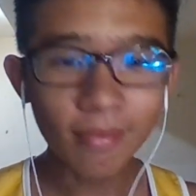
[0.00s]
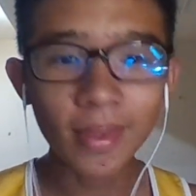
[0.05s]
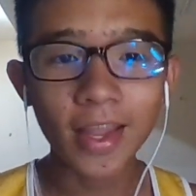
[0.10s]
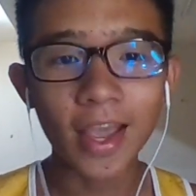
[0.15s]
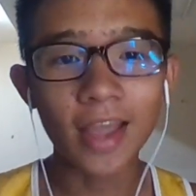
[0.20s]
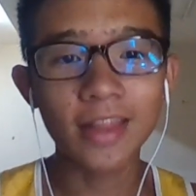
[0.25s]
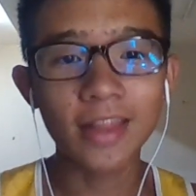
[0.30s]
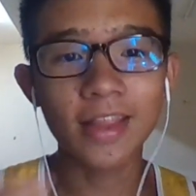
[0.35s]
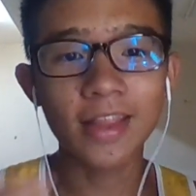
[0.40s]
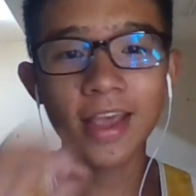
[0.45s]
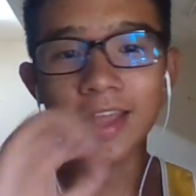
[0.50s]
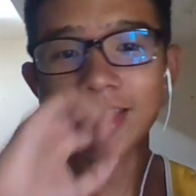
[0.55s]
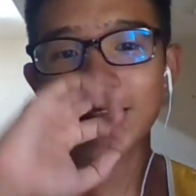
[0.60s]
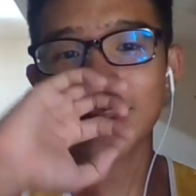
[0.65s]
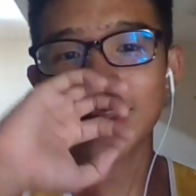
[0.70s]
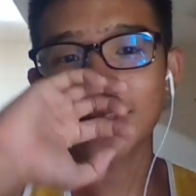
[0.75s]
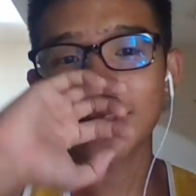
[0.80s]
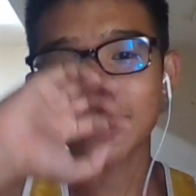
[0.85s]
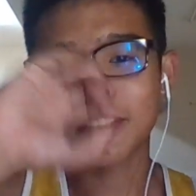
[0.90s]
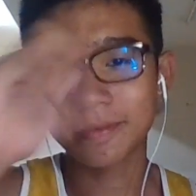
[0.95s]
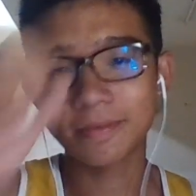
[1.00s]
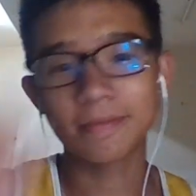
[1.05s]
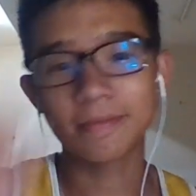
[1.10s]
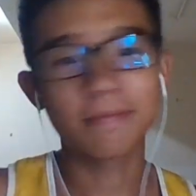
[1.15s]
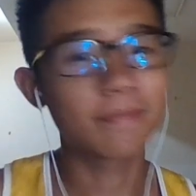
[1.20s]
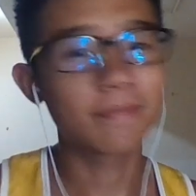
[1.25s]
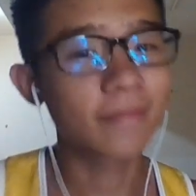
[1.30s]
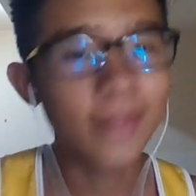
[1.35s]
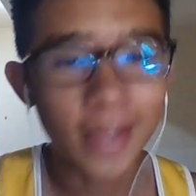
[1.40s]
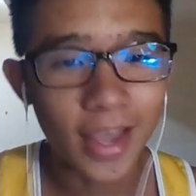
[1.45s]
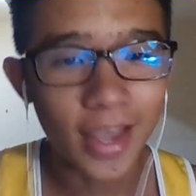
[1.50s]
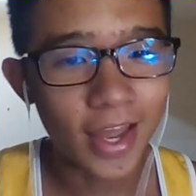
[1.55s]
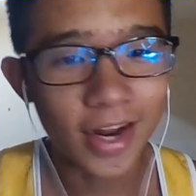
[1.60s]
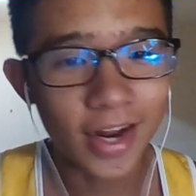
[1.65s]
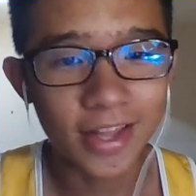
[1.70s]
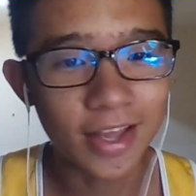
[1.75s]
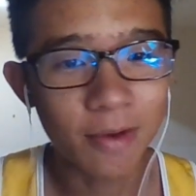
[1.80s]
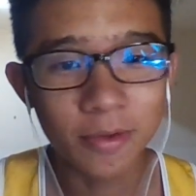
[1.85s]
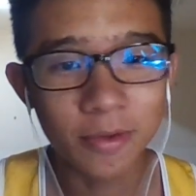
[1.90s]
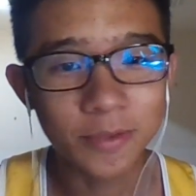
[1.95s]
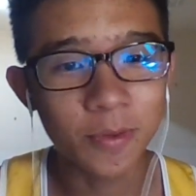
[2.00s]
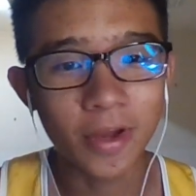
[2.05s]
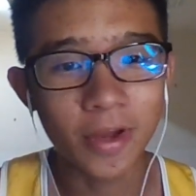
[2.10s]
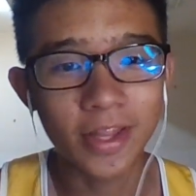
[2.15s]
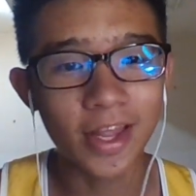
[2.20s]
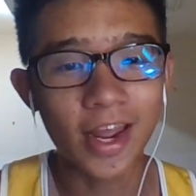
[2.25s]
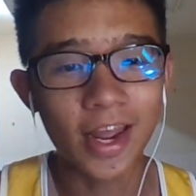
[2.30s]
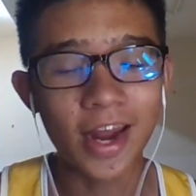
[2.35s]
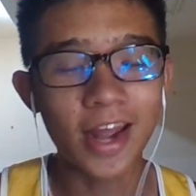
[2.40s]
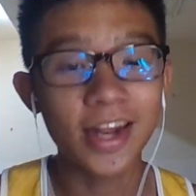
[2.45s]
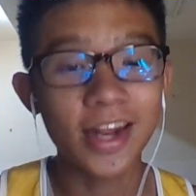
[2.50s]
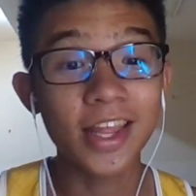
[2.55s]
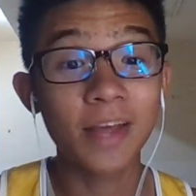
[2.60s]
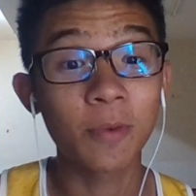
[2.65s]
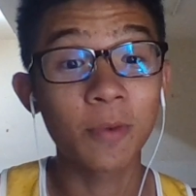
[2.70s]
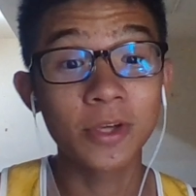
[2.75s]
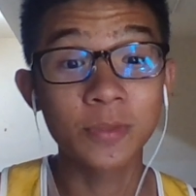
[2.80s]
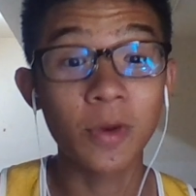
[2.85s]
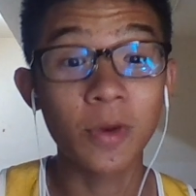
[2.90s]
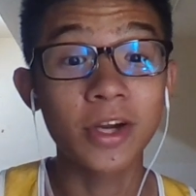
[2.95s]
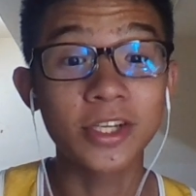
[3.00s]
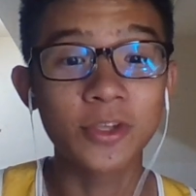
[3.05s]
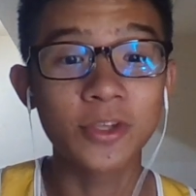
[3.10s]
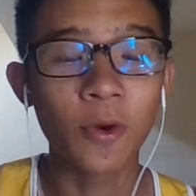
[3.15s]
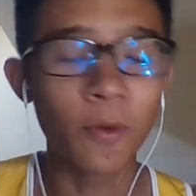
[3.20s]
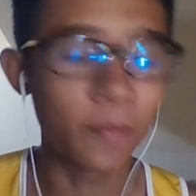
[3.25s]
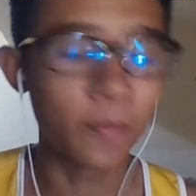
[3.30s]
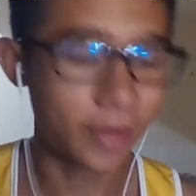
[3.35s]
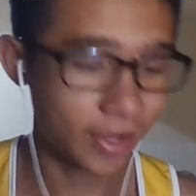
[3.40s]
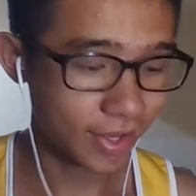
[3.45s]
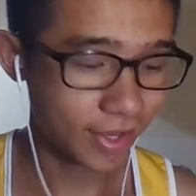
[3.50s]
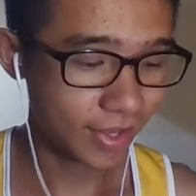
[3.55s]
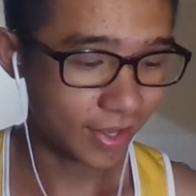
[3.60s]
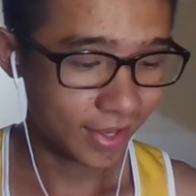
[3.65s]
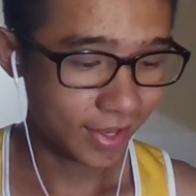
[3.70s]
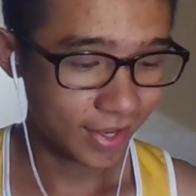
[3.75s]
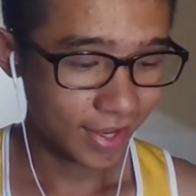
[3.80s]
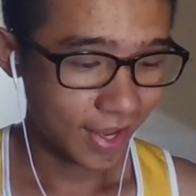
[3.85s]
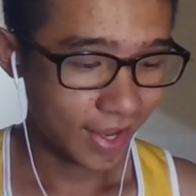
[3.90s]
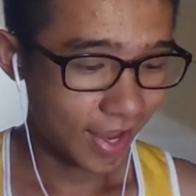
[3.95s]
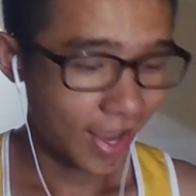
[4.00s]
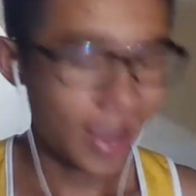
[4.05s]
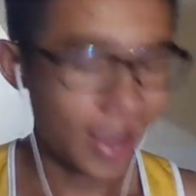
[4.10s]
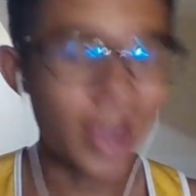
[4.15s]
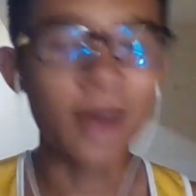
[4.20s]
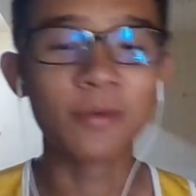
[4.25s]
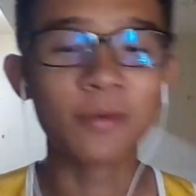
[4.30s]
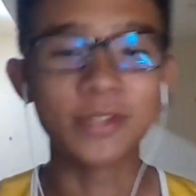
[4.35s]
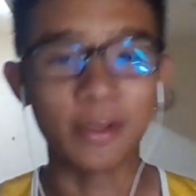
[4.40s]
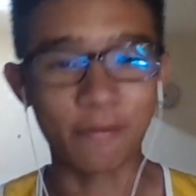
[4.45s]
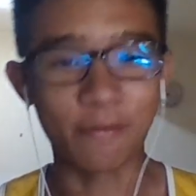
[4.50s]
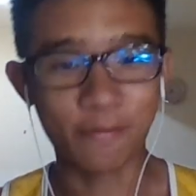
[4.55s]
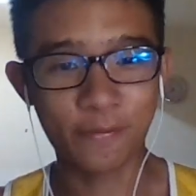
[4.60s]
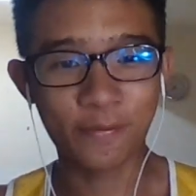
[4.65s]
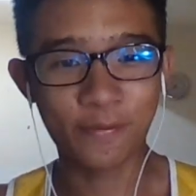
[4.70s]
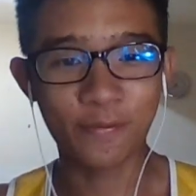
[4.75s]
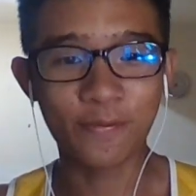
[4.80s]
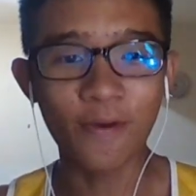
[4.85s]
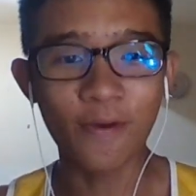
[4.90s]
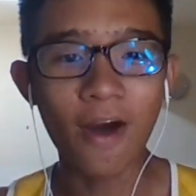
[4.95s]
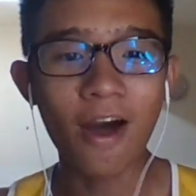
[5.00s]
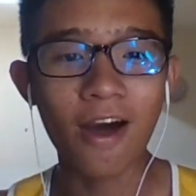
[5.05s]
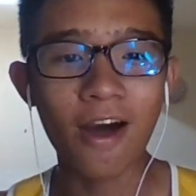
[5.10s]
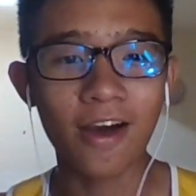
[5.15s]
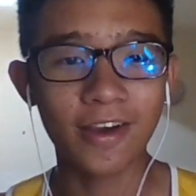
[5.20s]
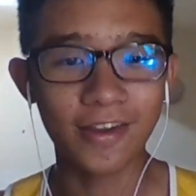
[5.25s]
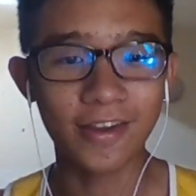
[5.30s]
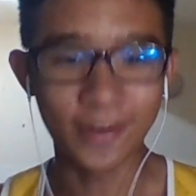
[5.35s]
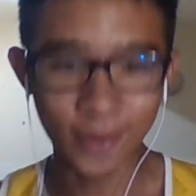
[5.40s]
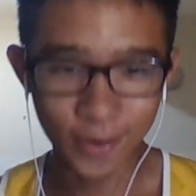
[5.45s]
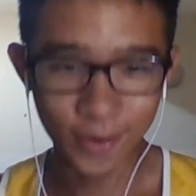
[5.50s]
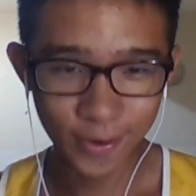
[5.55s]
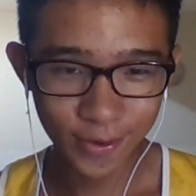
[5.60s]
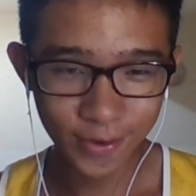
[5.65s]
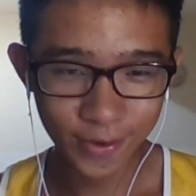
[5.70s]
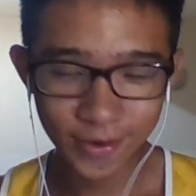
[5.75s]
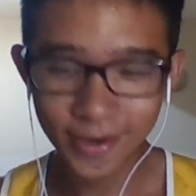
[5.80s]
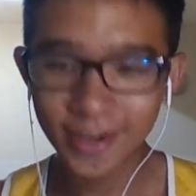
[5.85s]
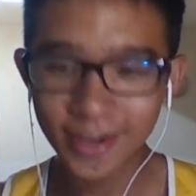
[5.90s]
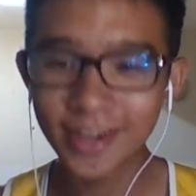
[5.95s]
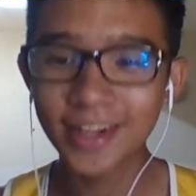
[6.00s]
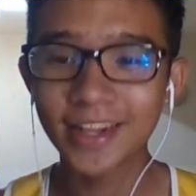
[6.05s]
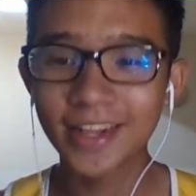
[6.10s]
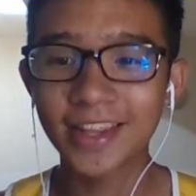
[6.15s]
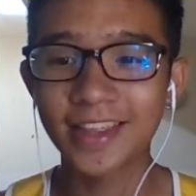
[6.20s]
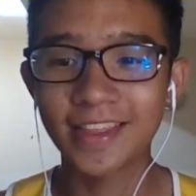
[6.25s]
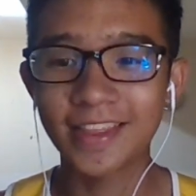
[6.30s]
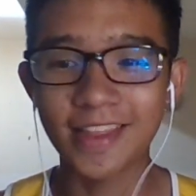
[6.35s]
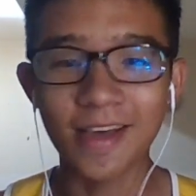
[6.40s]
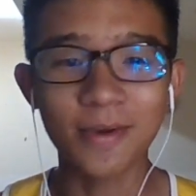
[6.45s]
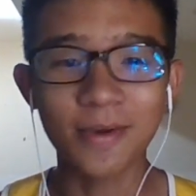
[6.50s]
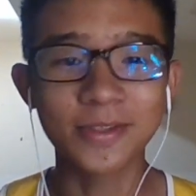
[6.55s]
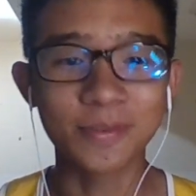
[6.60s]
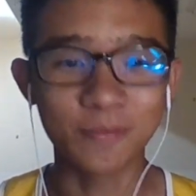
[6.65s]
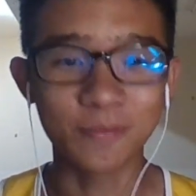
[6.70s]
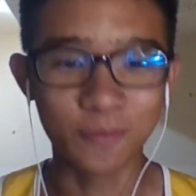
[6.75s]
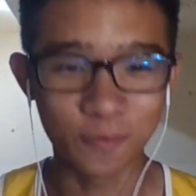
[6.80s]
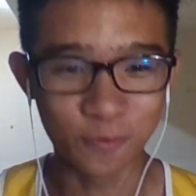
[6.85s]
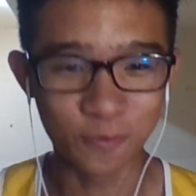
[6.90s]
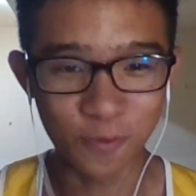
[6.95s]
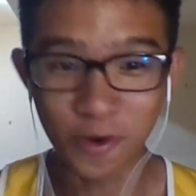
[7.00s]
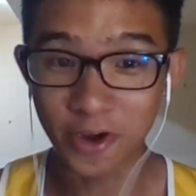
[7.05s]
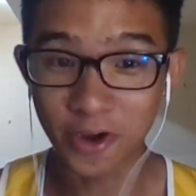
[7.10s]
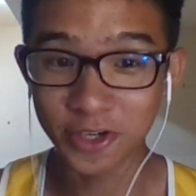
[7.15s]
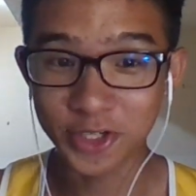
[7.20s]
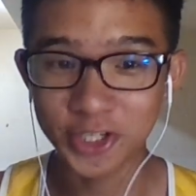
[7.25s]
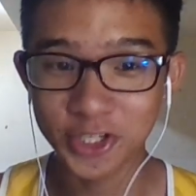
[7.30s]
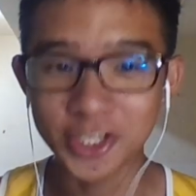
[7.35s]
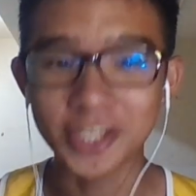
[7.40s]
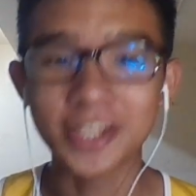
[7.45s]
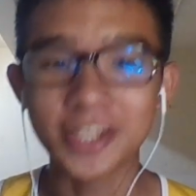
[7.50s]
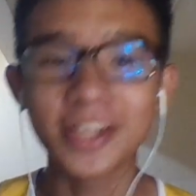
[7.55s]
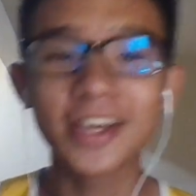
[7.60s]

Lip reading: and and then and that was what he told me, and I was like, fuck, dude, that was some weird shit.